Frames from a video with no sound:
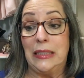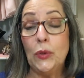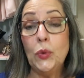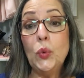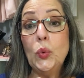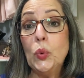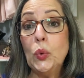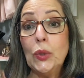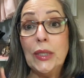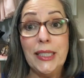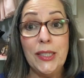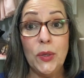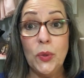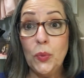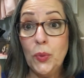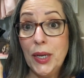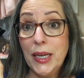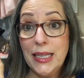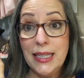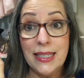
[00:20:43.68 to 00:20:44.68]
ooh, I
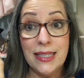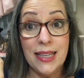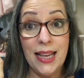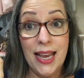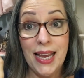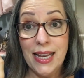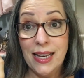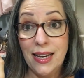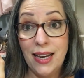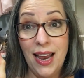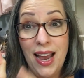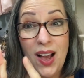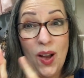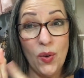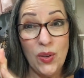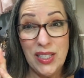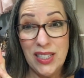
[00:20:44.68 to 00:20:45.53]
don't want to say it now.